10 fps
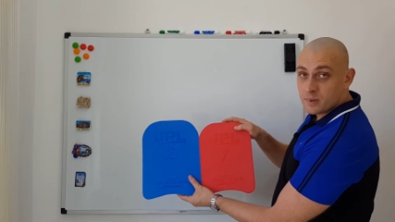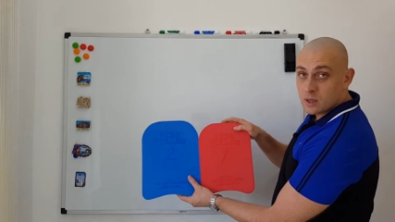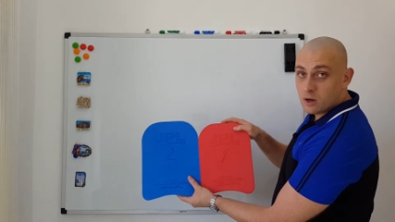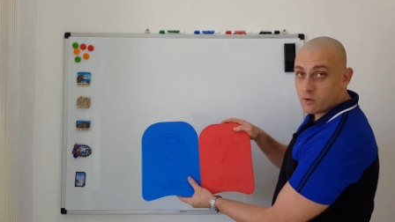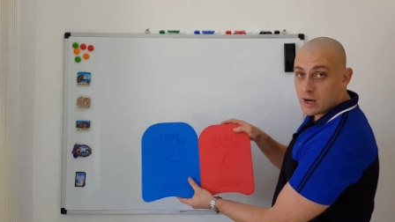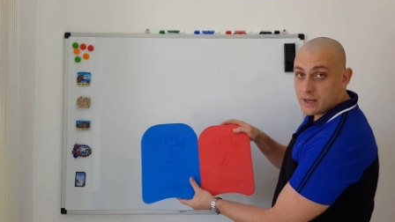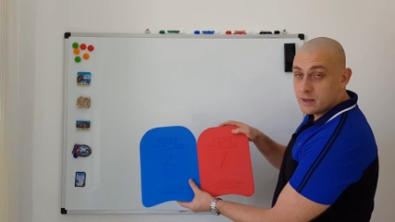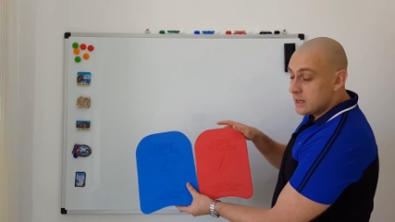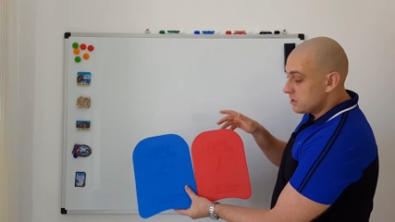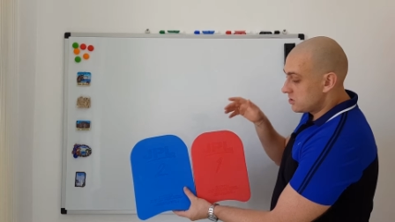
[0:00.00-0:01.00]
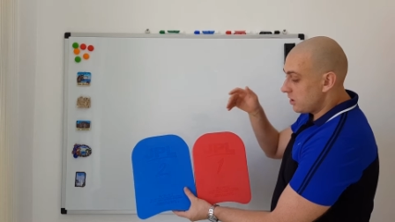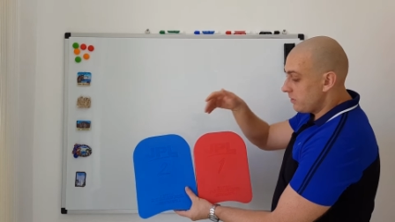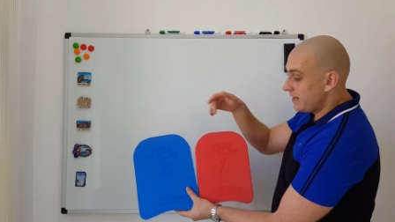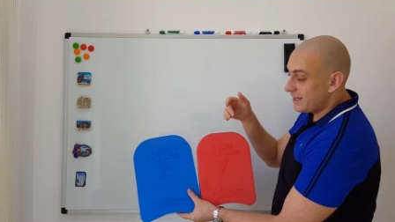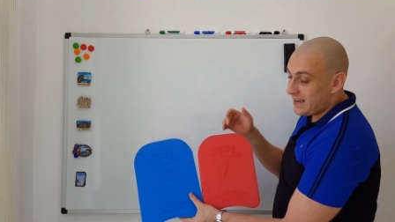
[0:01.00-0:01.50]
All right. So
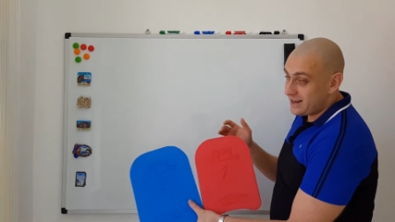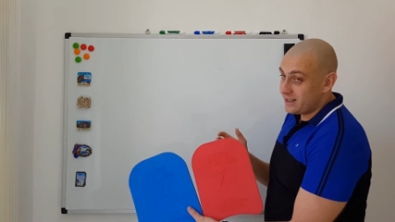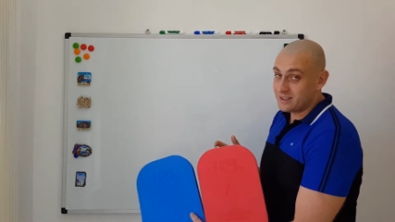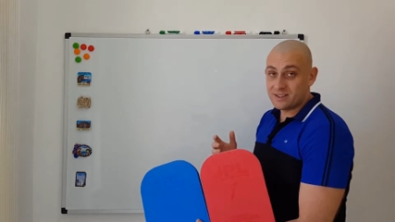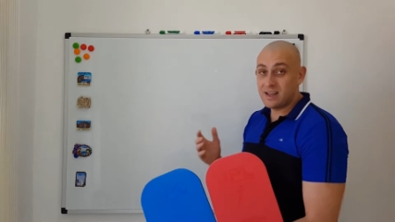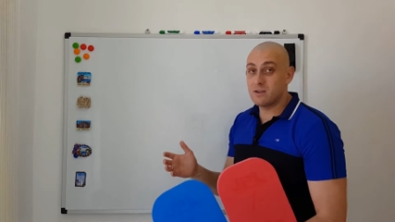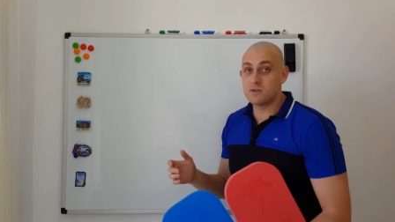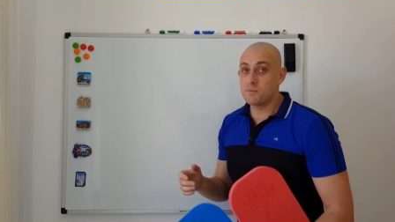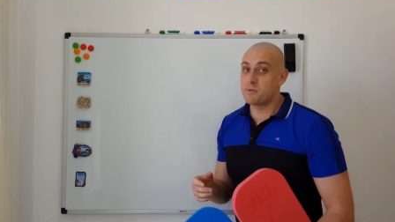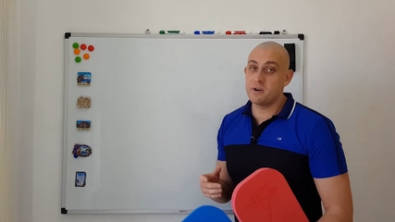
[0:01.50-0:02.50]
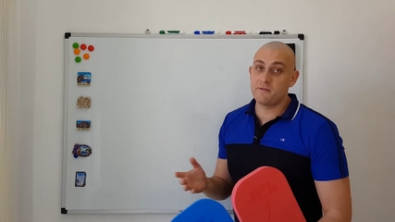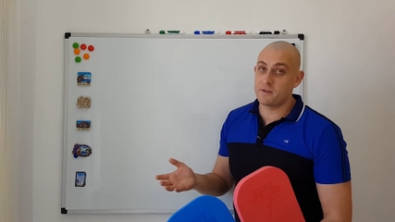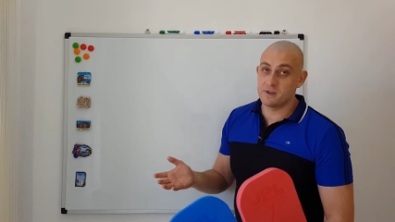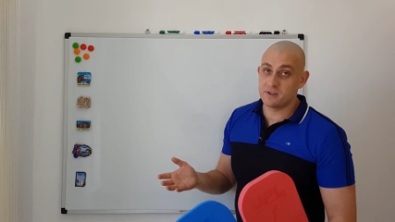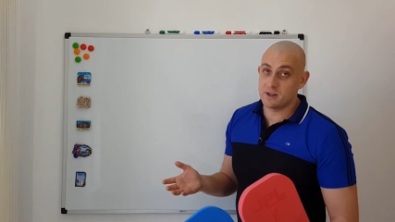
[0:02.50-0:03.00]
again, it's down to
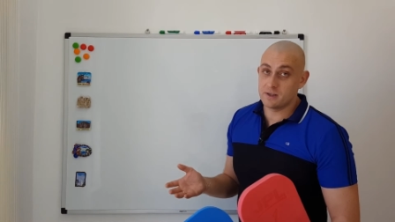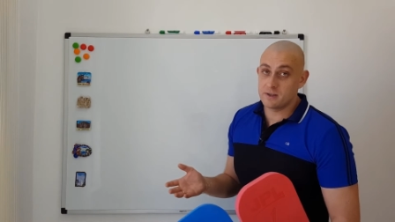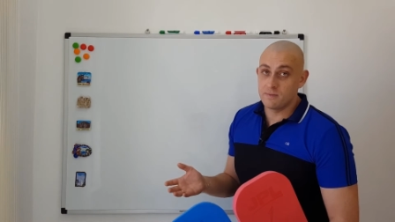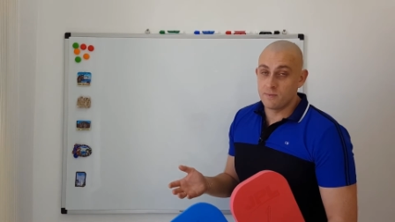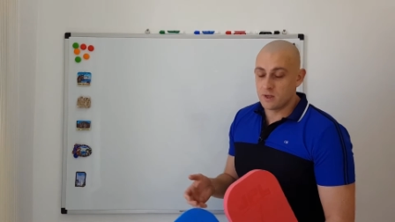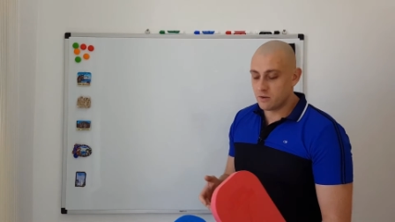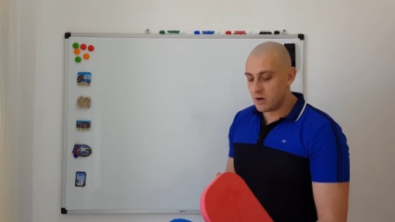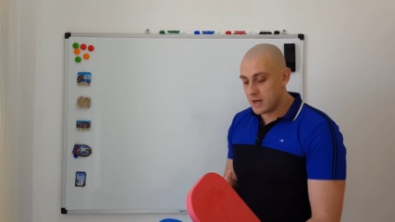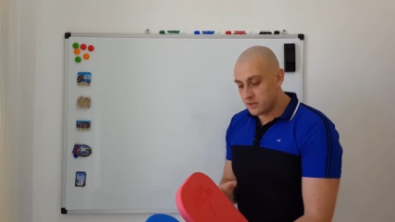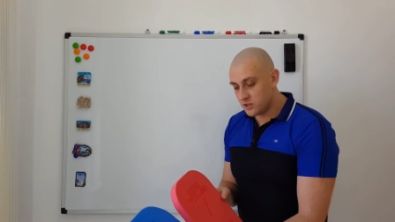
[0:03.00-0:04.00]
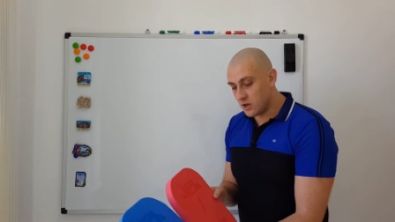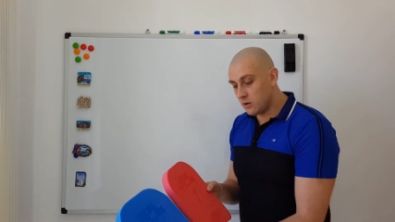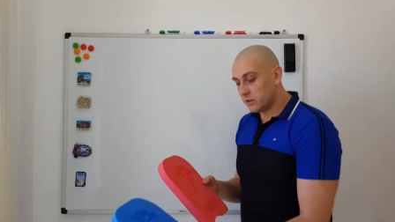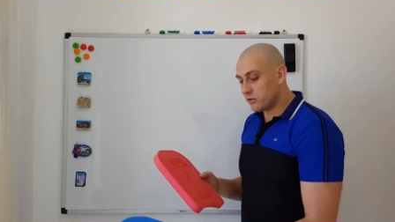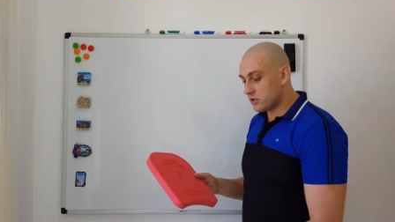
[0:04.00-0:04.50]
preferences. All right.
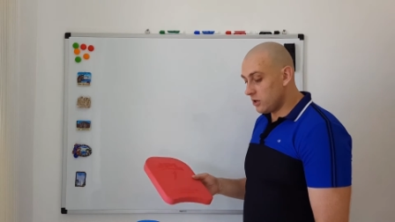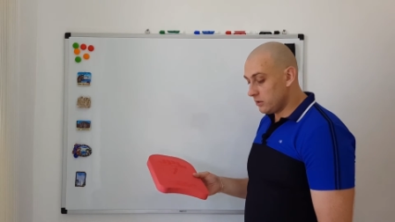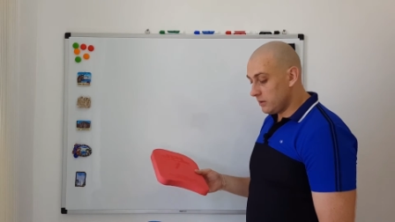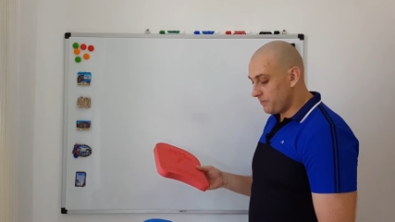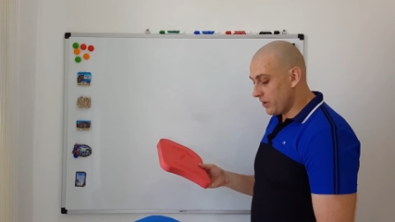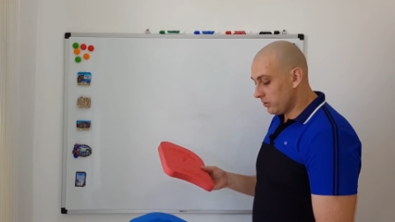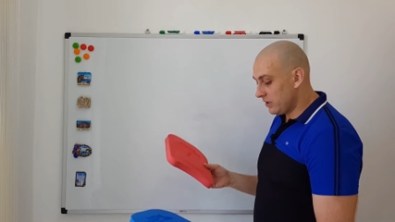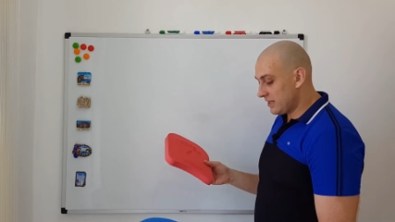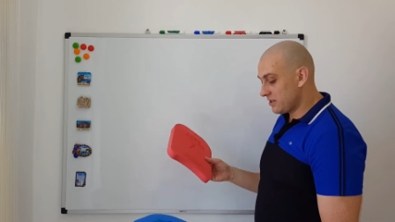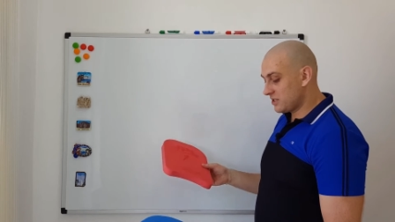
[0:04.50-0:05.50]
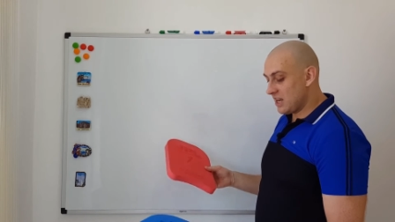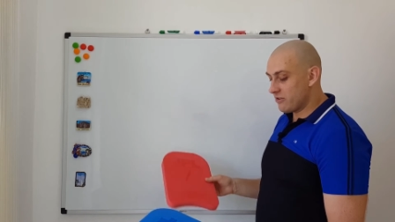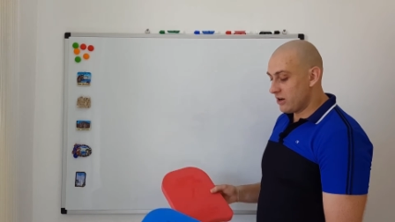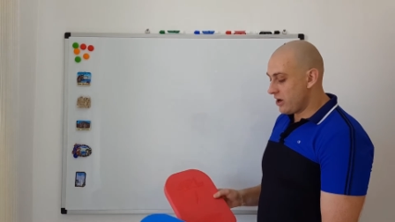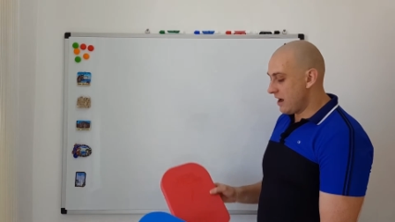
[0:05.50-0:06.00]
So there's not
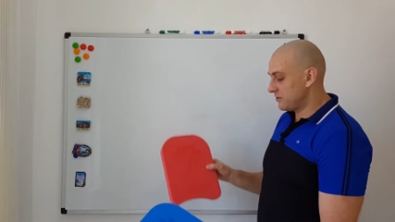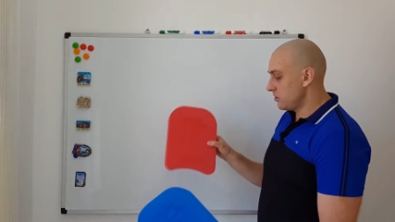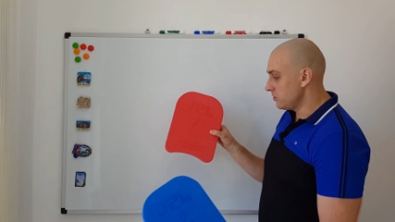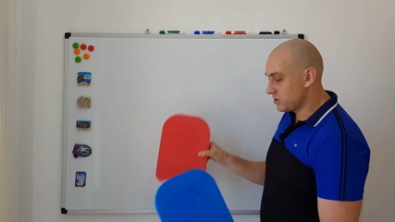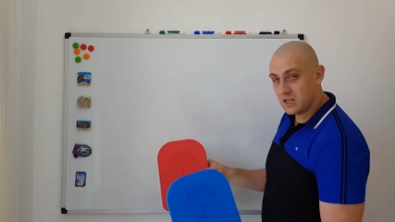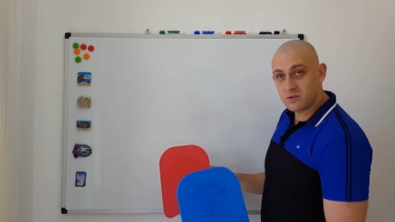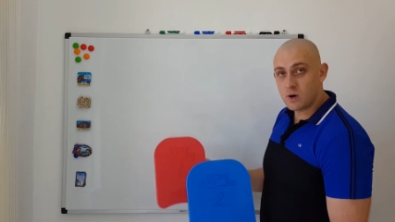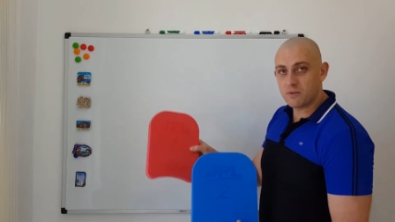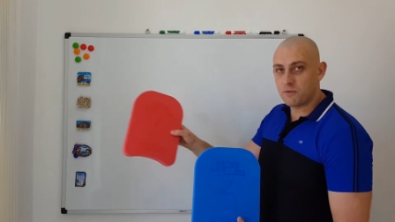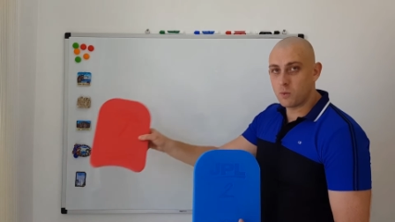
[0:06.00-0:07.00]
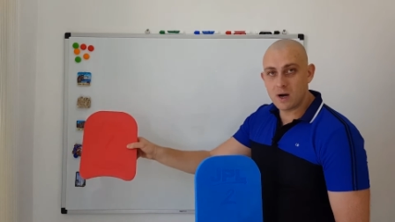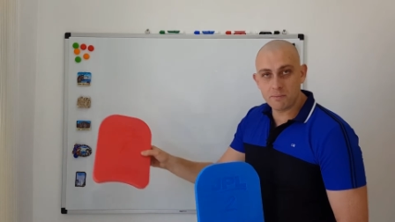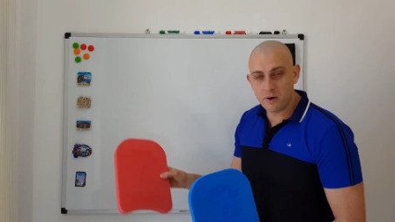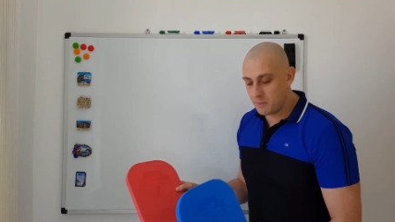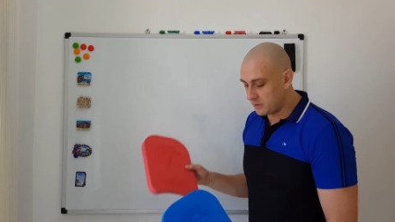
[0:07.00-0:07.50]
necessarily you have to use this one for
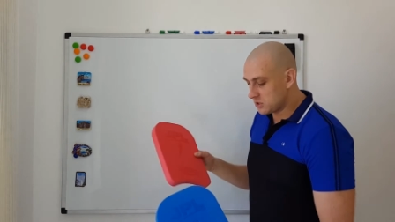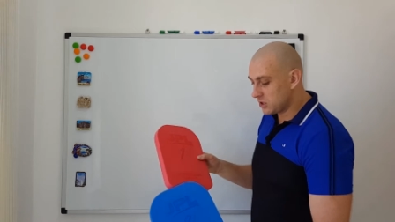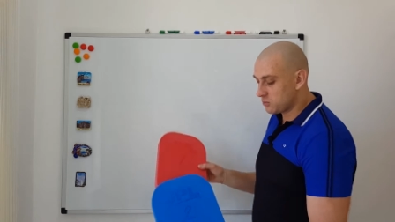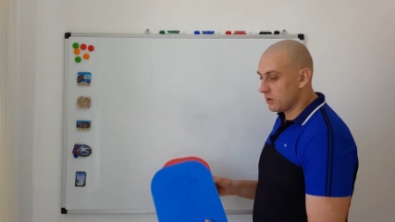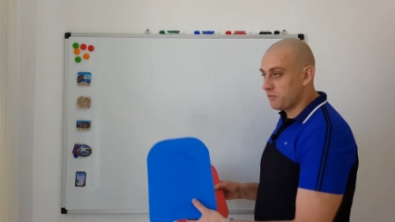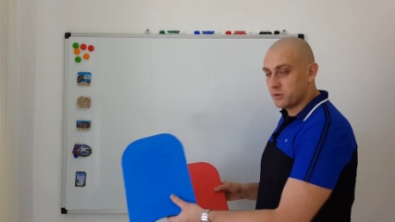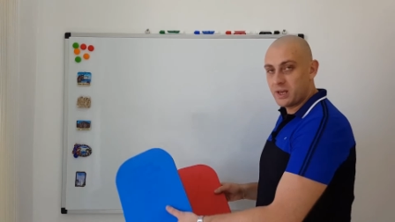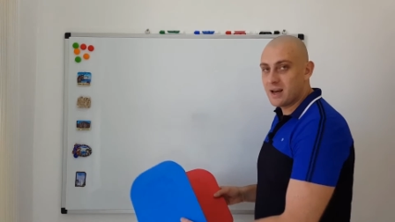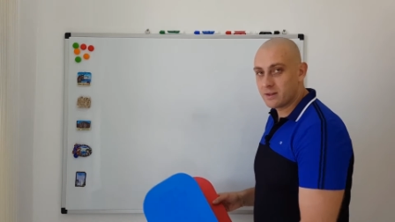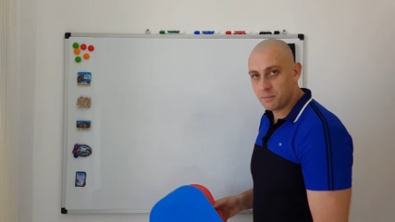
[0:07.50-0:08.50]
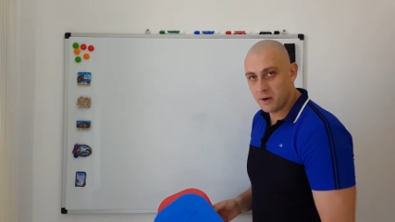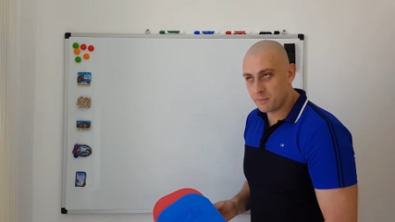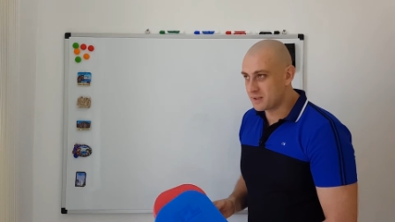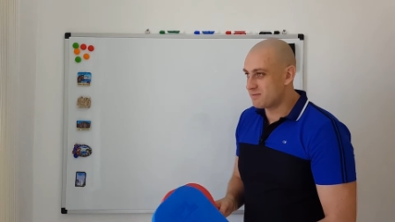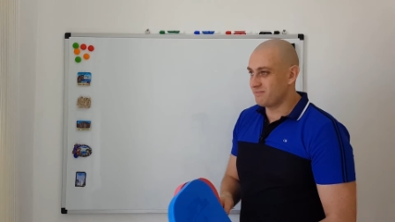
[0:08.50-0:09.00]
one purpose, this one for the other
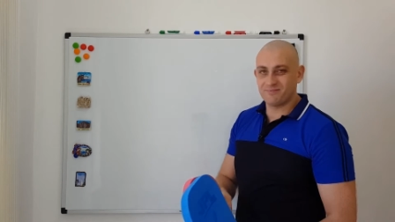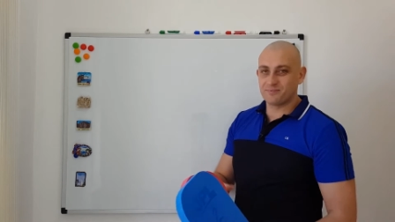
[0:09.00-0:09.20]
purpose.